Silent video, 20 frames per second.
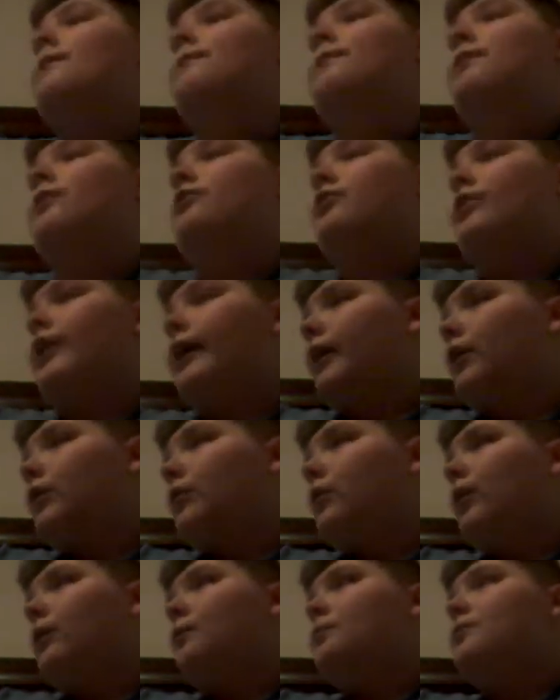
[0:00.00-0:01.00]
if there's like
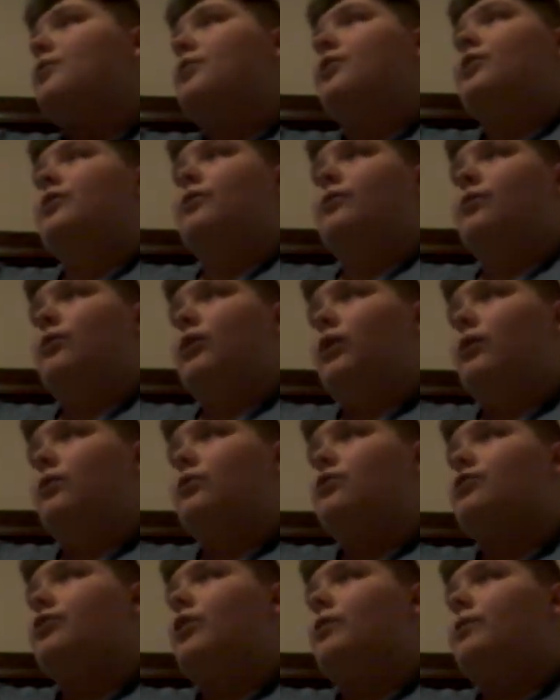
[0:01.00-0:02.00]
crumbs and
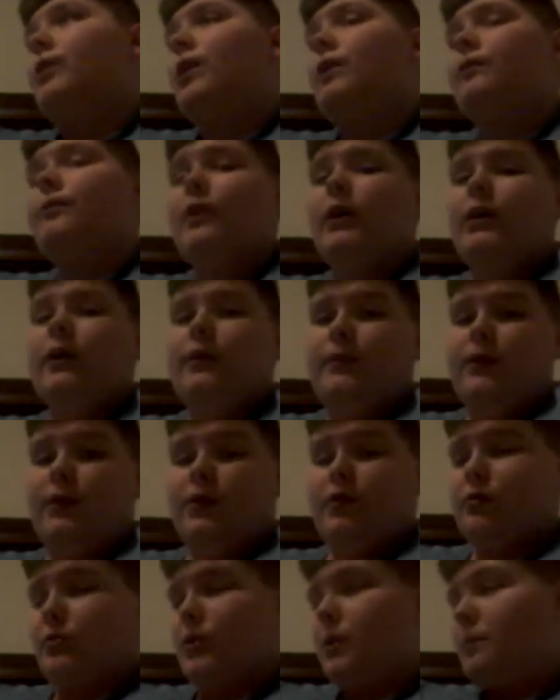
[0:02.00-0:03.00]
other stuff left, if
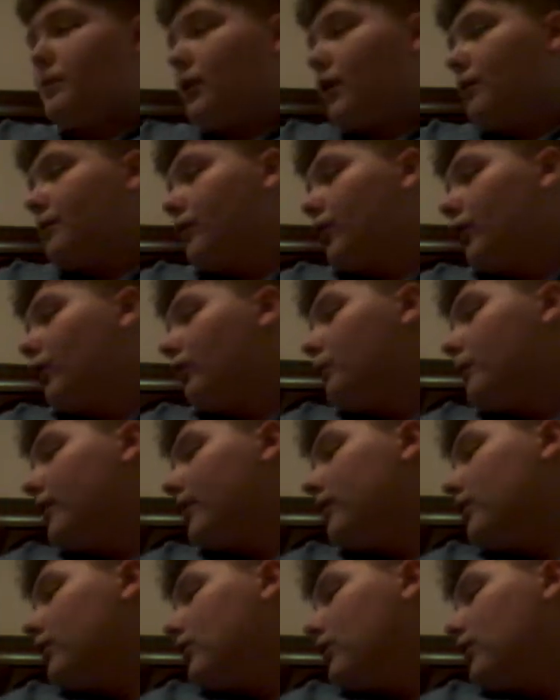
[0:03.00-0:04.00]
it's scraped off a little
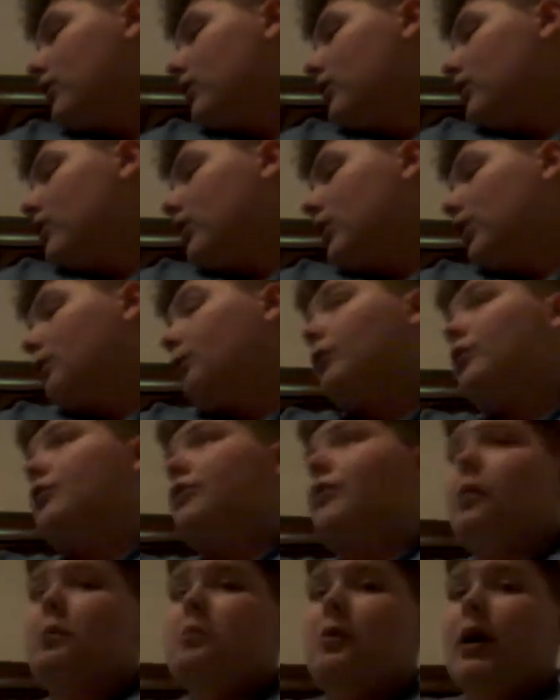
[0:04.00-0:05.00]
bit and went
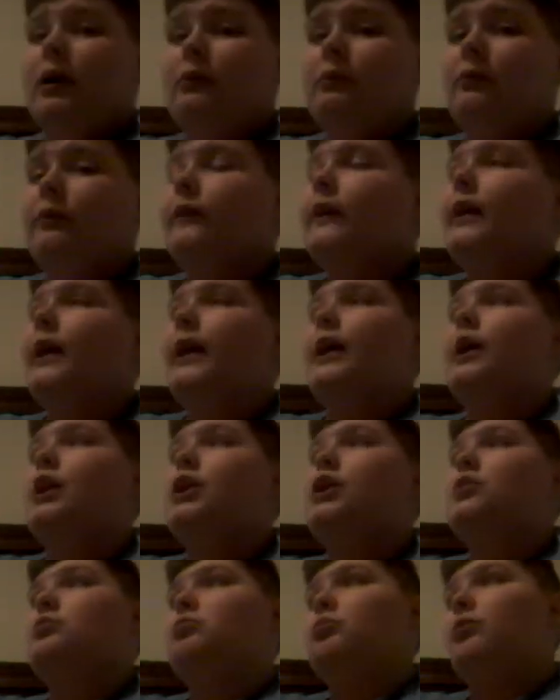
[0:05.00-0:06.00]
to the bottom of the
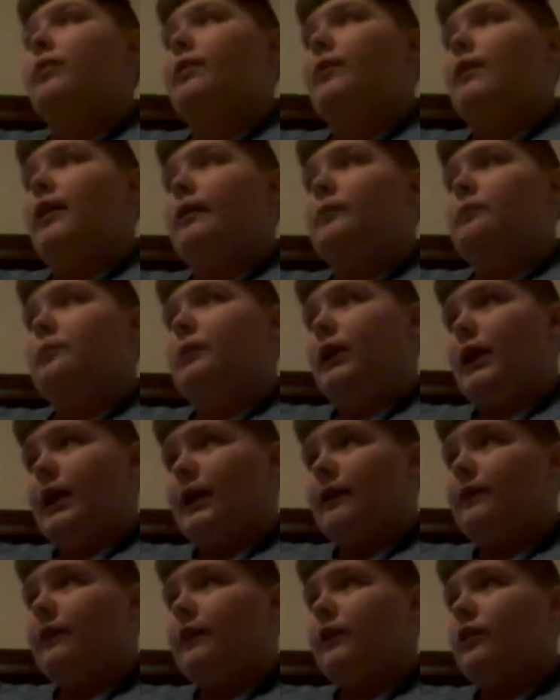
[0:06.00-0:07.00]
cage when that
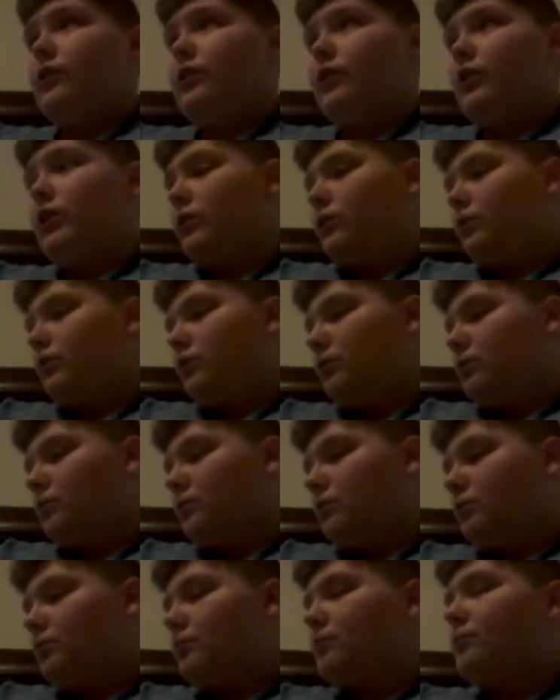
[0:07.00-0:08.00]
plate thing is out,
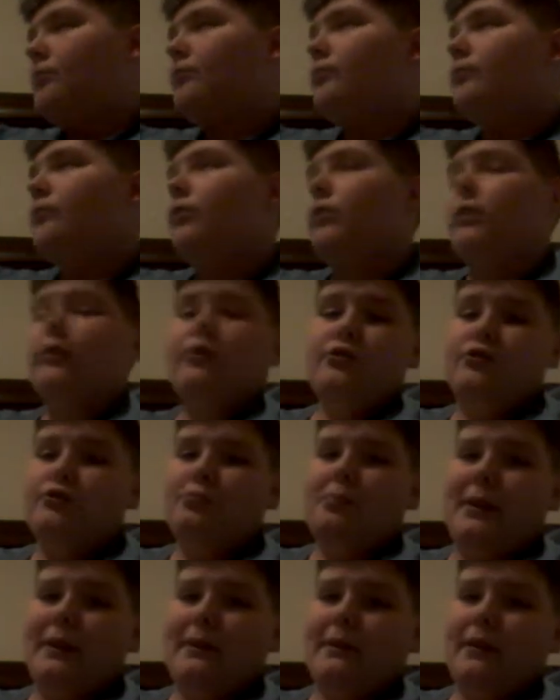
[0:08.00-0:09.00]
because there's
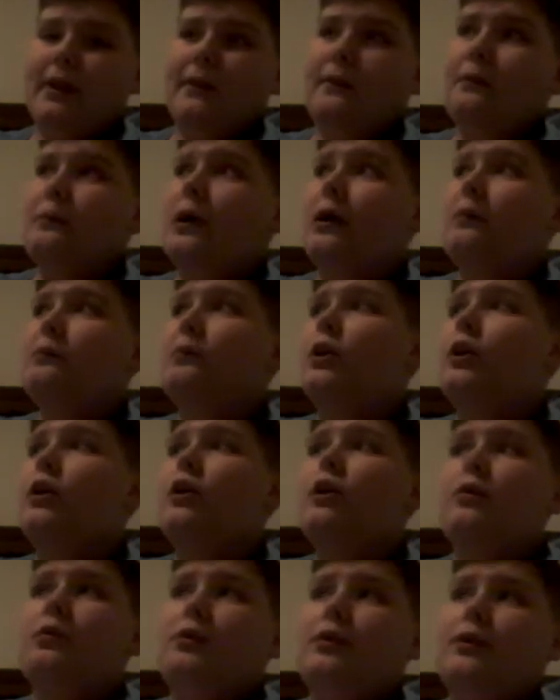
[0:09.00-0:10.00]
a plate thing at the bottom,
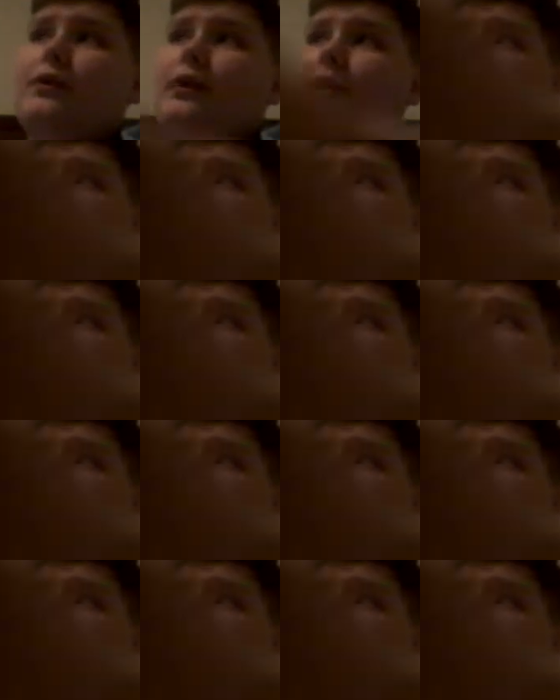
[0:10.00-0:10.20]
where you can